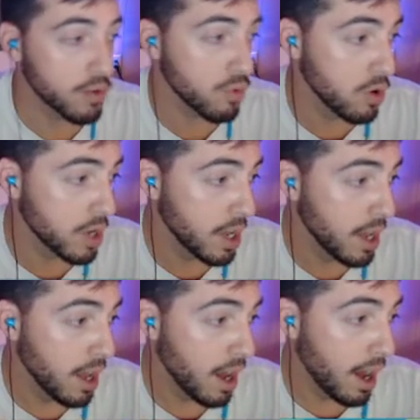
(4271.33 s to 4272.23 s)
Rogue,
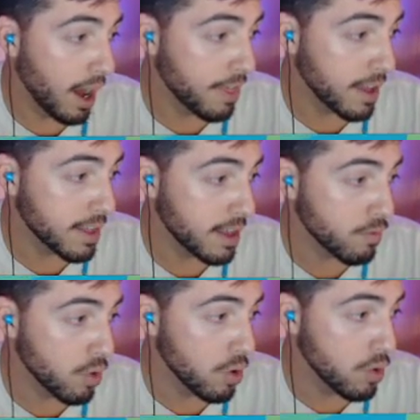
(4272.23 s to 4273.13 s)
I think that
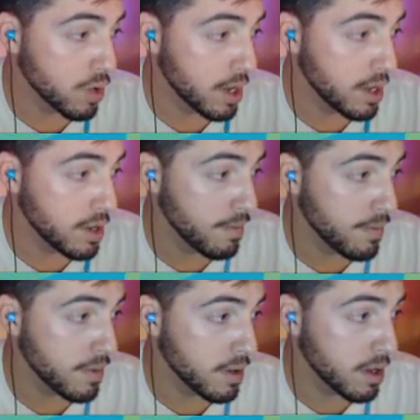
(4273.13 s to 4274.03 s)
Rogue
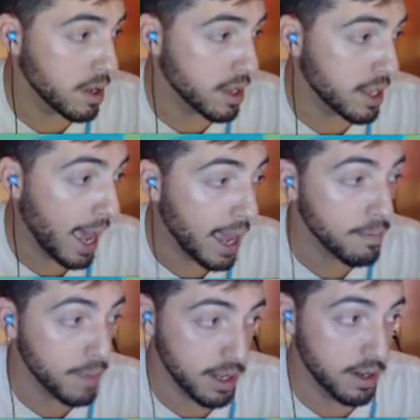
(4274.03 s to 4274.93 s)
can
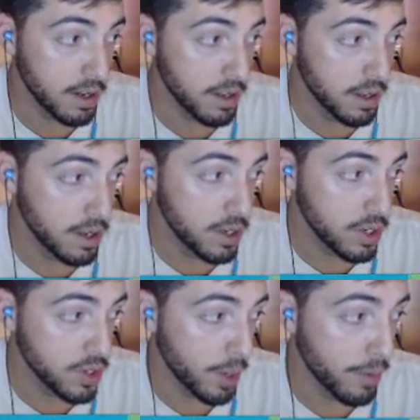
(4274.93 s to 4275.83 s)
beat
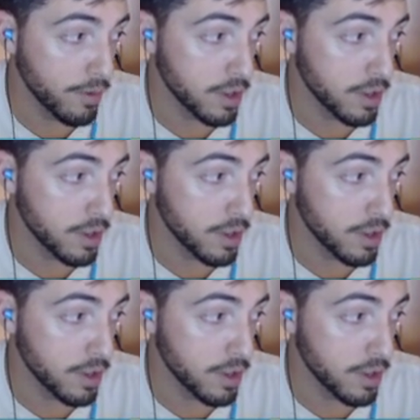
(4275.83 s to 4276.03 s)
some of the